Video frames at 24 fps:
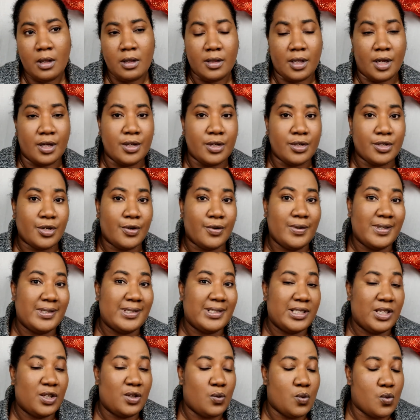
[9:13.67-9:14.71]
undertone is
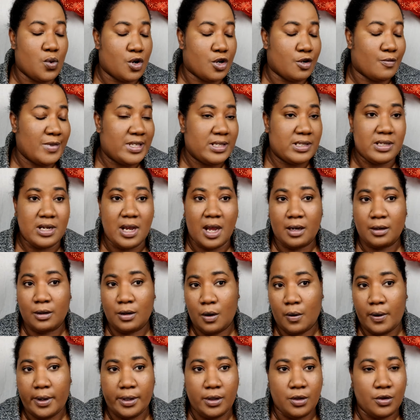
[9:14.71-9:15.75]
still warm. It's not
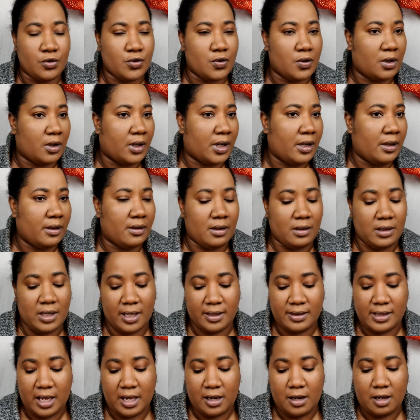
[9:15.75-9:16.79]
going neutral or anything
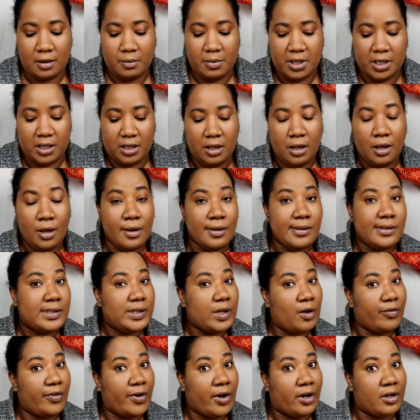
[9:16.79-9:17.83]
like that on me
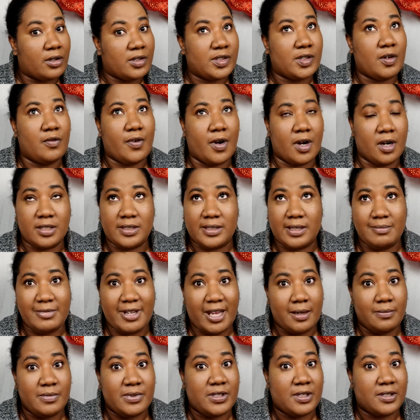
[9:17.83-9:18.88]
so far, because
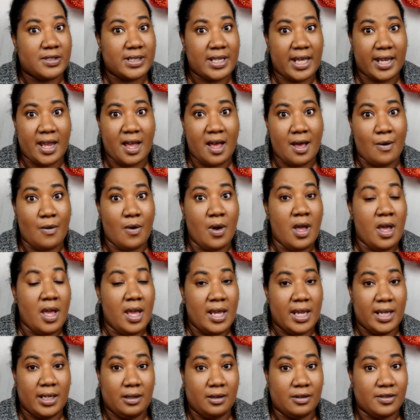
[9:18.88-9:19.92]
sometimes, just like how
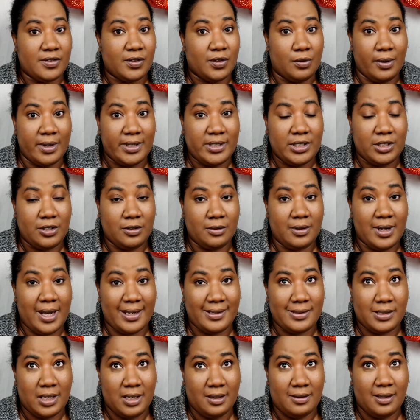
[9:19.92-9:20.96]
it looks great to you
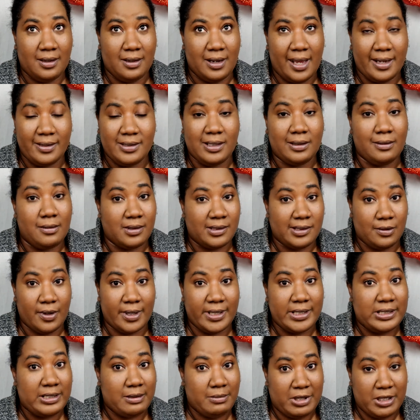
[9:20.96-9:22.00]
guys in the lights, it looks
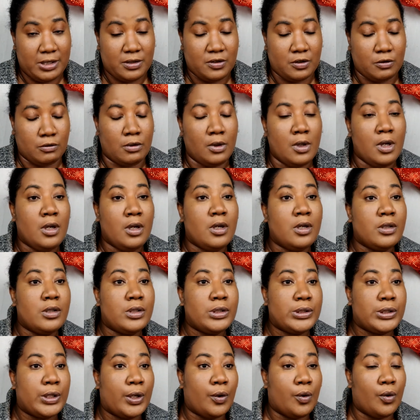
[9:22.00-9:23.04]
great to me too.
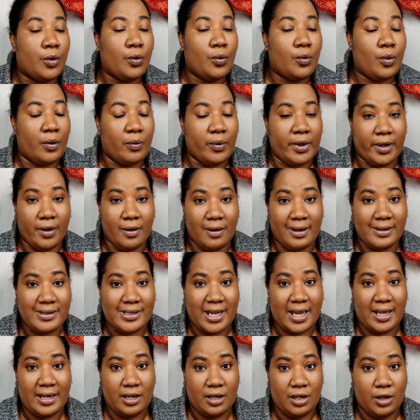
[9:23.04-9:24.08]
So when we go
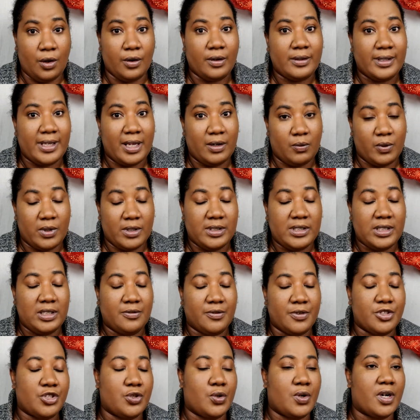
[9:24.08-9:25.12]
outside and look, then we'll see
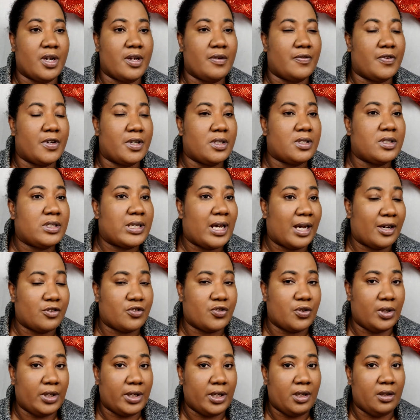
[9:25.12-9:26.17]
for sure if it's
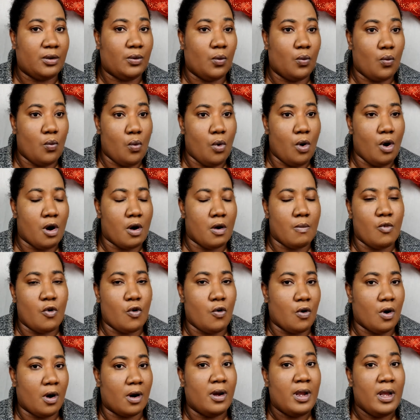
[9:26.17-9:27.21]
actually warm
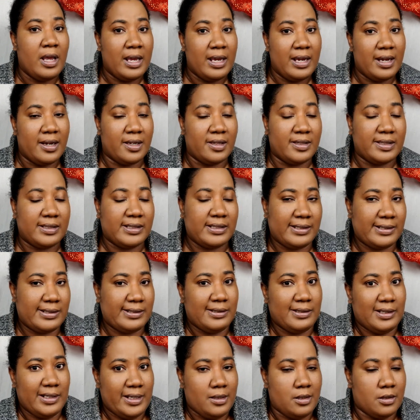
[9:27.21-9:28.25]
or it's
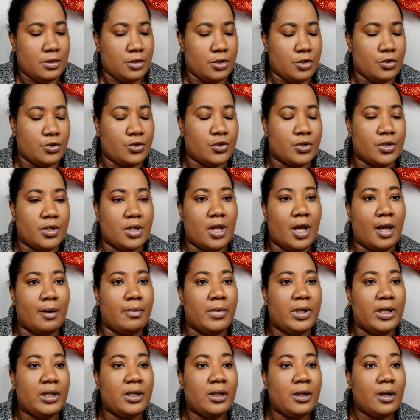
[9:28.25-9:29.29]
slid neutral on
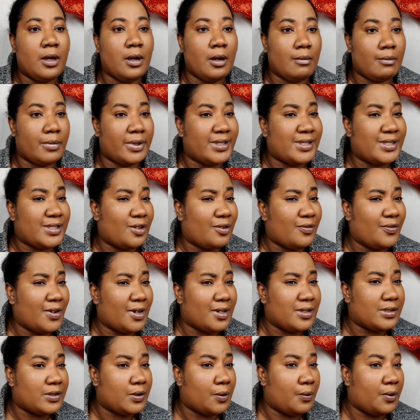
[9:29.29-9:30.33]
me. But so far
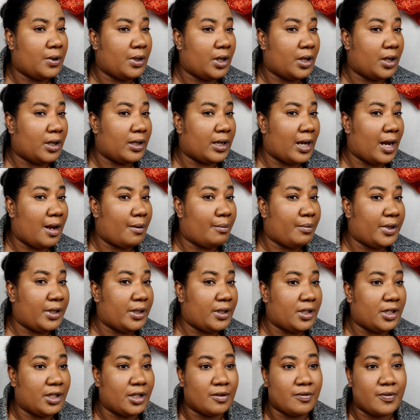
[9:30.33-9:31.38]
so good. I'm
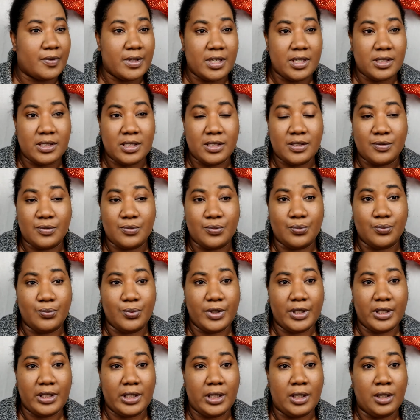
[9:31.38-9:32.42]
here for this. It's
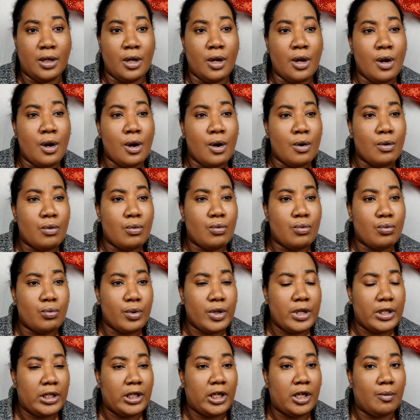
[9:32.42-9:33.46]
really,
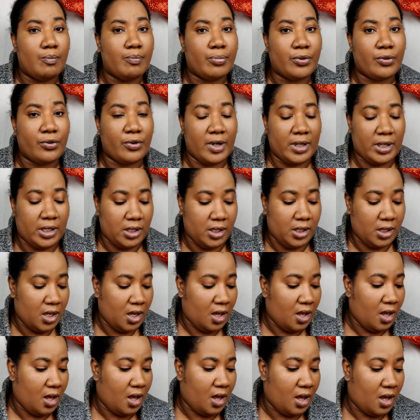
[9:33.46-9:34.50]
really pretty.
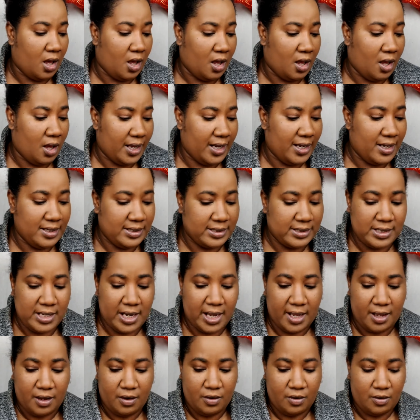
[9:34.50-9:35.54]
It is
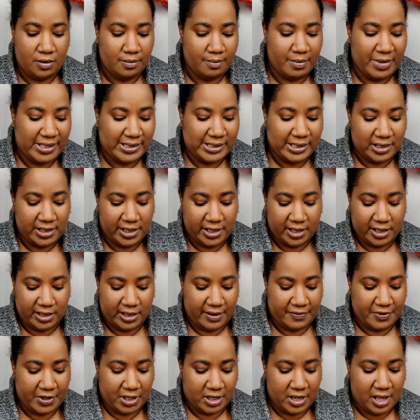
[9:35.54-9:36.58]
now basically
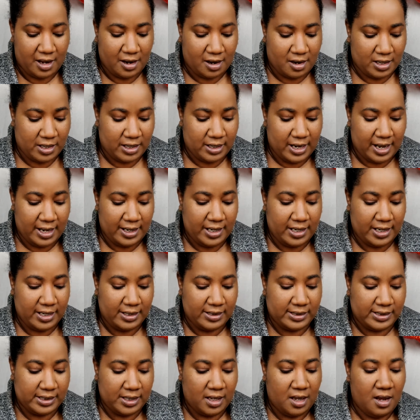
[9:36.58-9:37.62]
11 o'clock on the dot. It
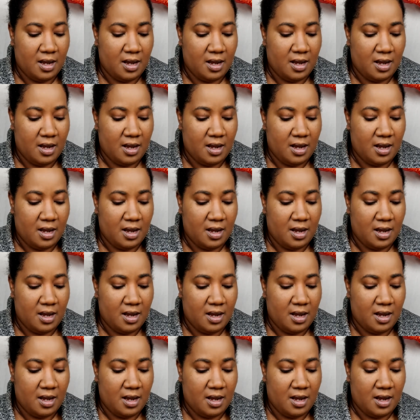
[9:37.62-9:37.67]
is